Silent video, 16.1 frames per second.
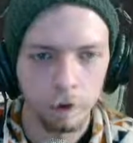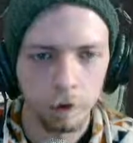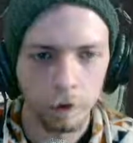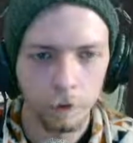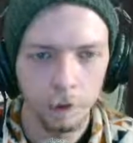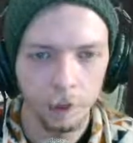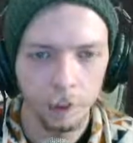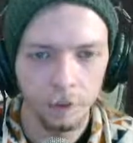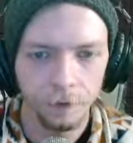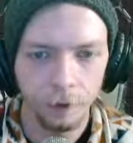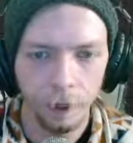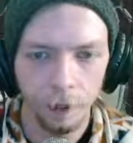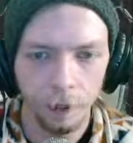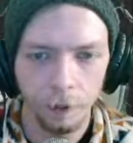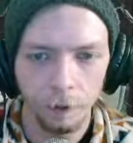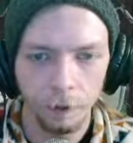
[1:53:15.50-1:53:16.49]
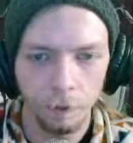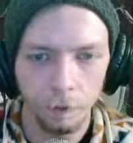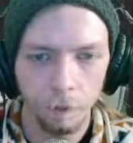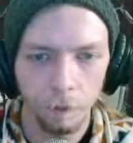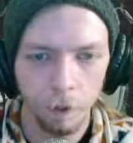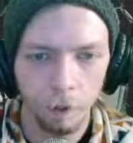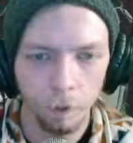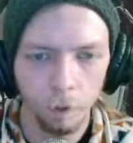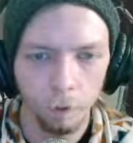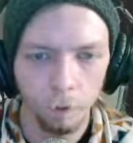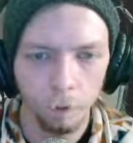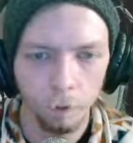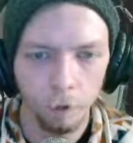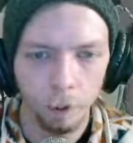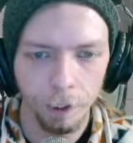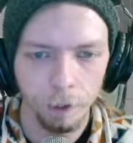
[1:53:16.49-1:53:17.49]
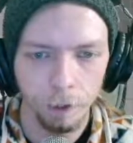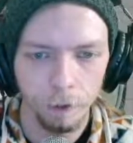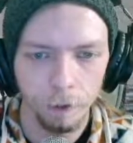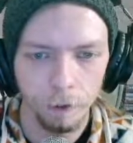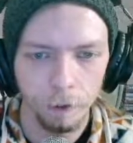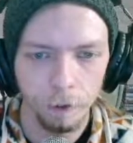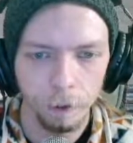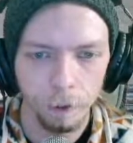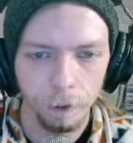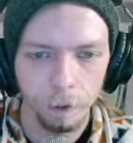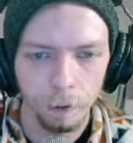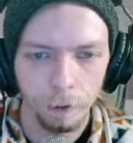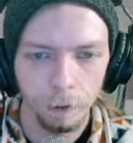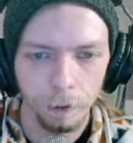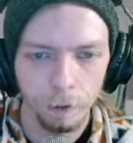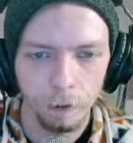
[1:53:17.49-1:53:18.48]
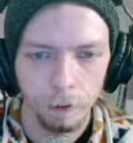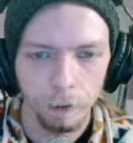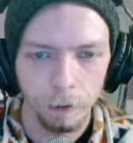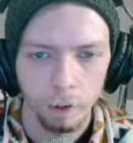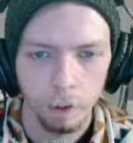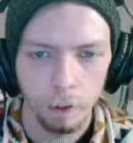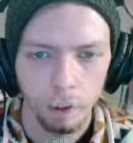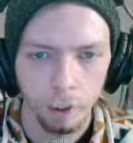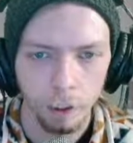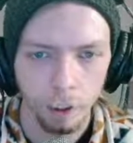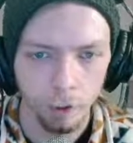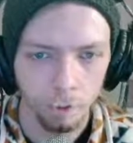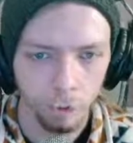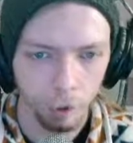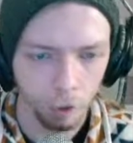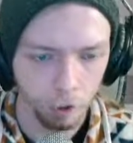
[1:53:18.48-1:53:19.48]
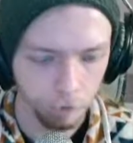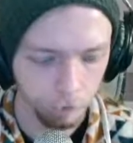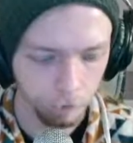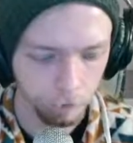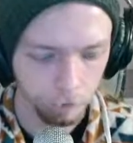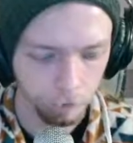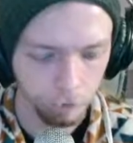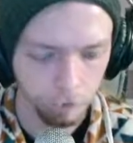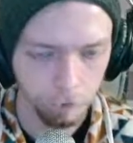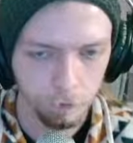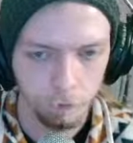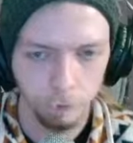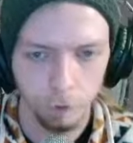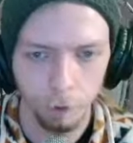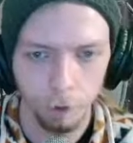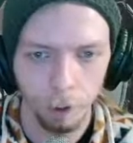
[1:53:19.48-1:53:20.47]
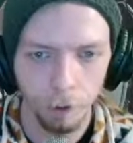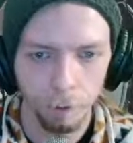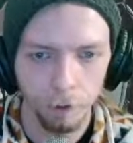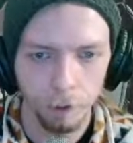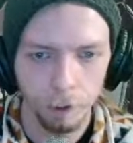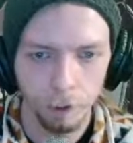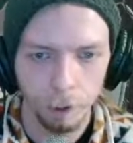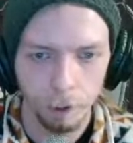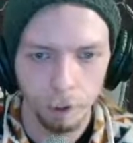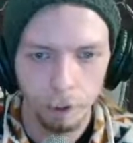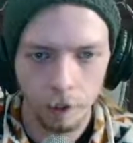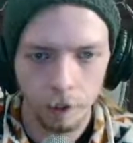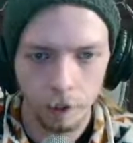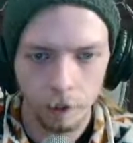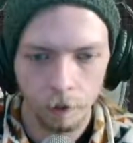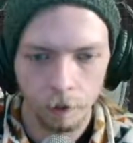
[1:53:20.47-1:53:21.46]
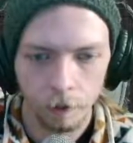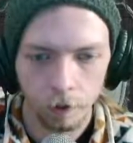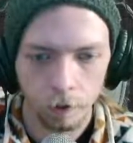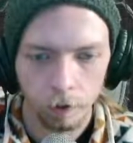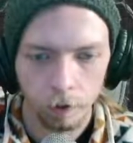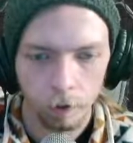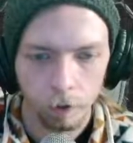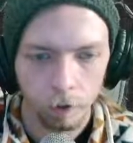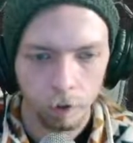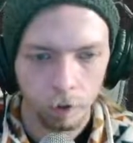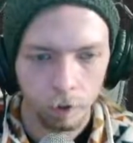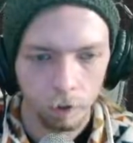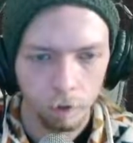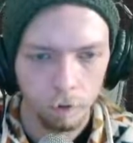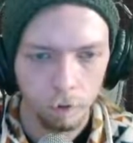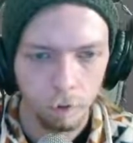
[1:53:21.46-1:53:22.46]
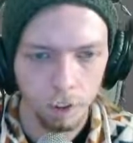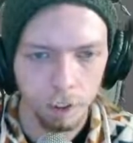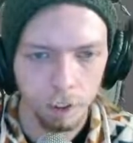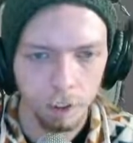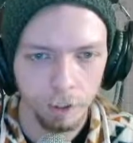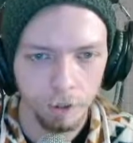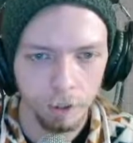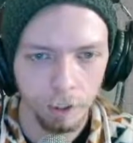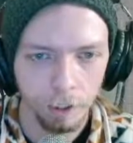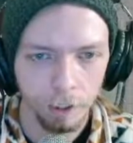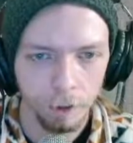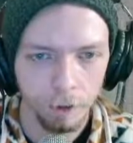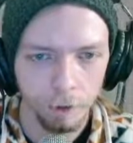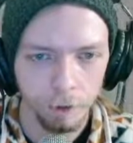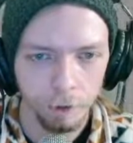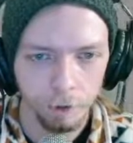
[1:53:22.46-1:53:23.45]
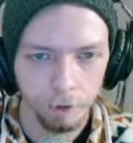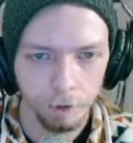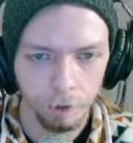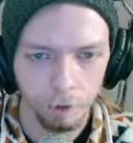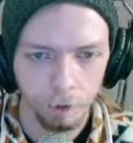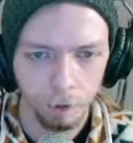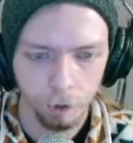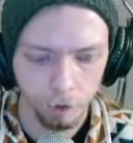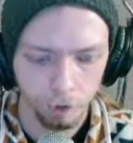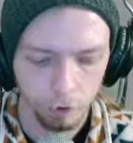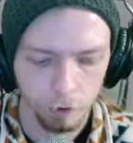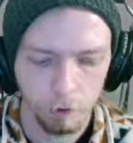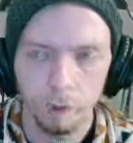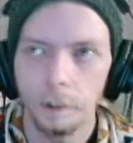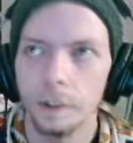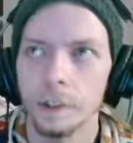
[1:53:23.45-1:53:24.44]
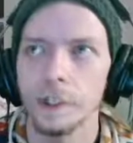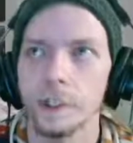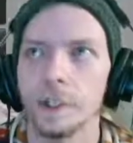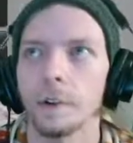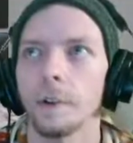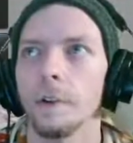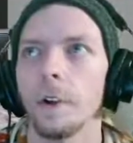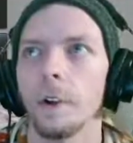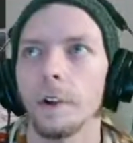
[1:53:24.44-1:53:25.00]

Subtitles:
Let me just find it on the mill over here. Ear bottom. Let me grab this. We'll set that to 0 on